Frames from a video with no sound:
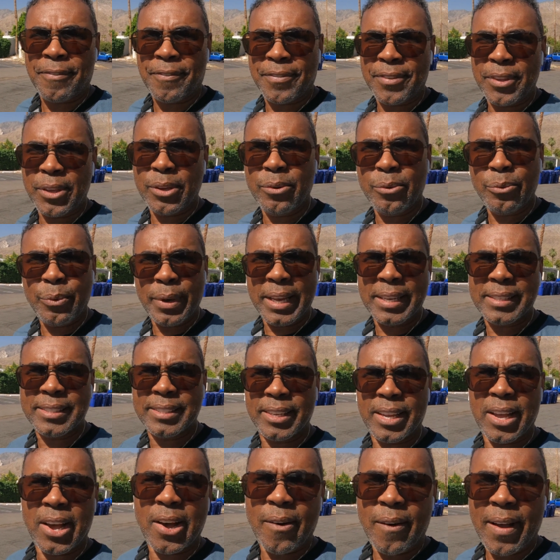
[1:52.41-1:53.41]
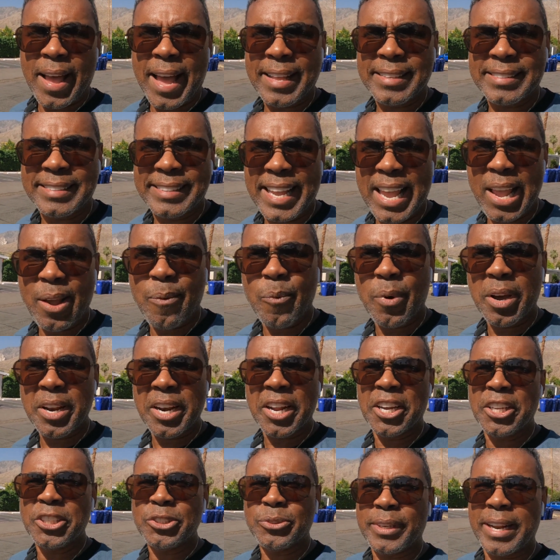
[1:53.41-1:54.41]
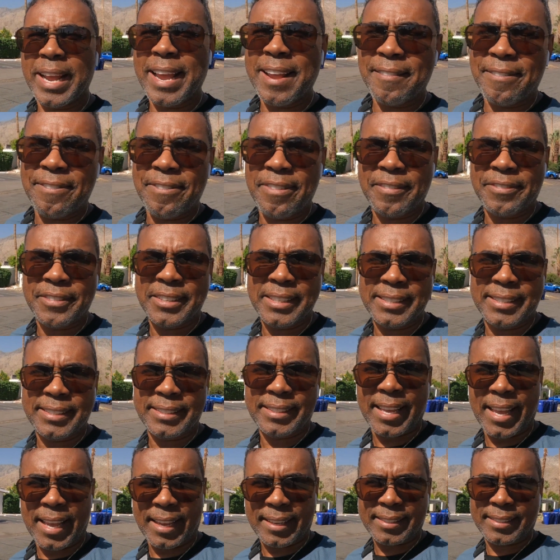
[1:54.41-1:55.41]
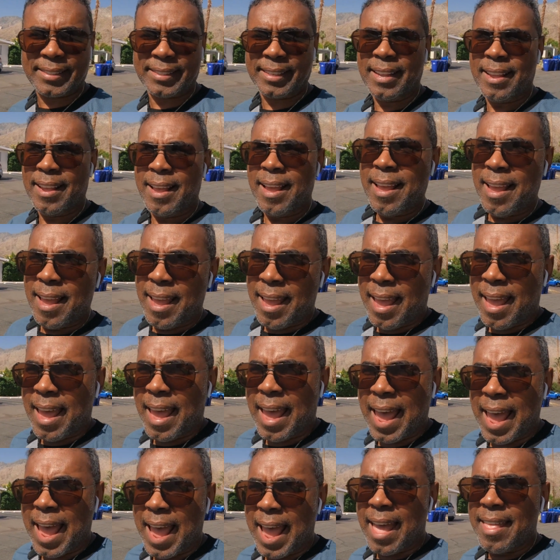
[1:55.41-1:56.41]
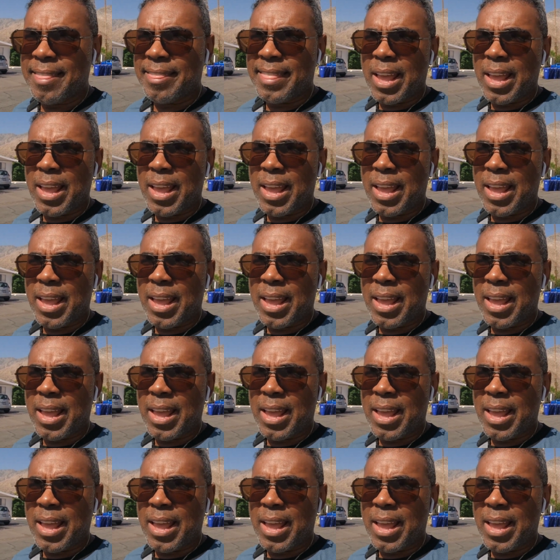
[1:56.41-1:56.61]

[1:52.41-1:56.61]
few weeks ago at day 156, and